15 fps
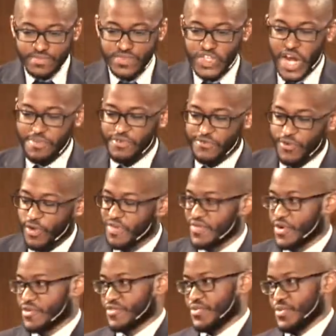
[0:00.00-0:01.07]
Chapter 4 and
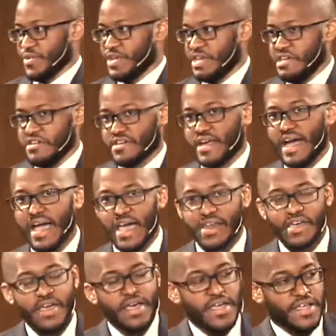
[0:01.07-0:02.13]
verse 3, here God
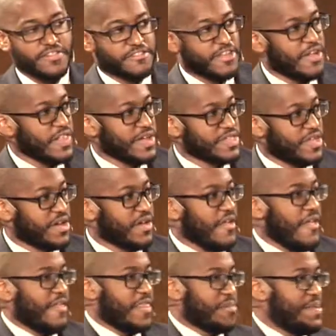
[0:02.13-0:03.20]
is telling the
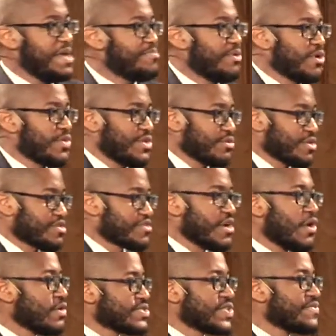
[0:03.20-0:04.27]
people the
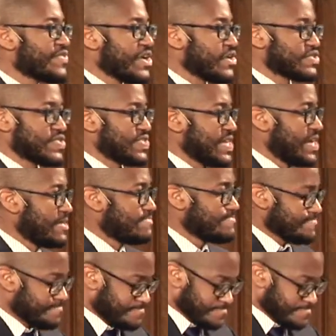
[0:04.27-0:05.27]
result of their sin.